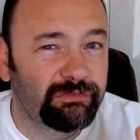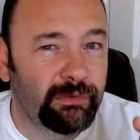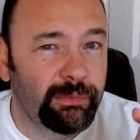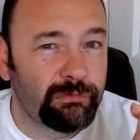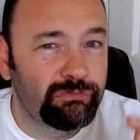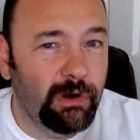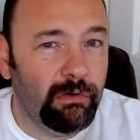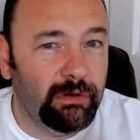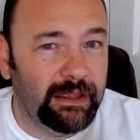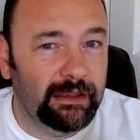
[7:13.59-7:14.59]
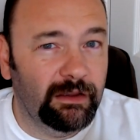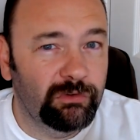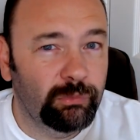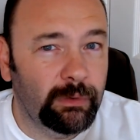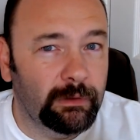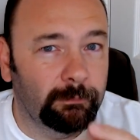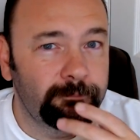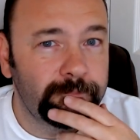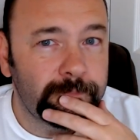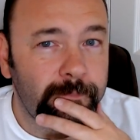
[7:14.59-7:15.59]
from the rye as well.
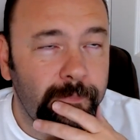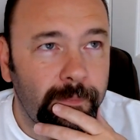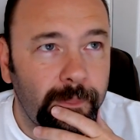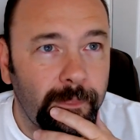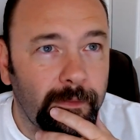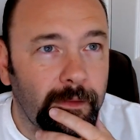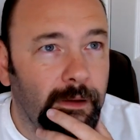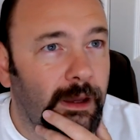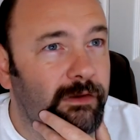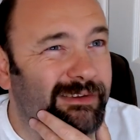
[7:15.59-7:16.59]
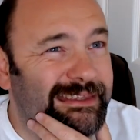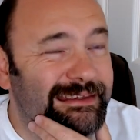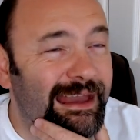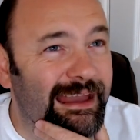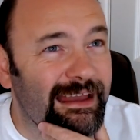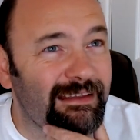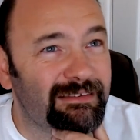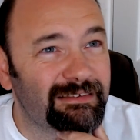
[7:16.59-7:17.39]
And I guess